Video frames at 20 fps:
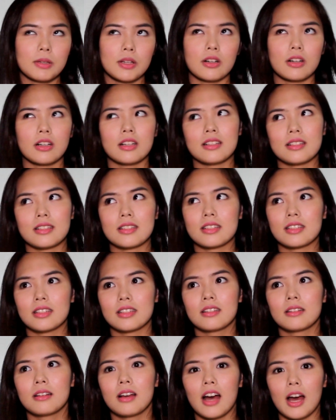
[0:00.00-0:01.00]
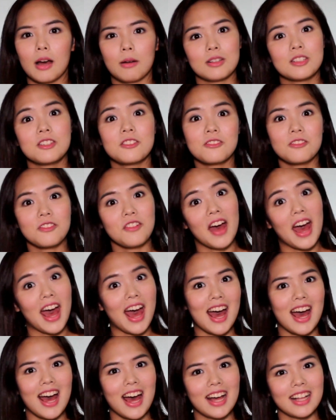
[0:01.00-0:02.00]
because I was
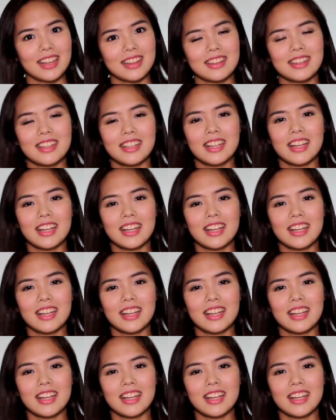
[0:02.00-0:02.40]
fat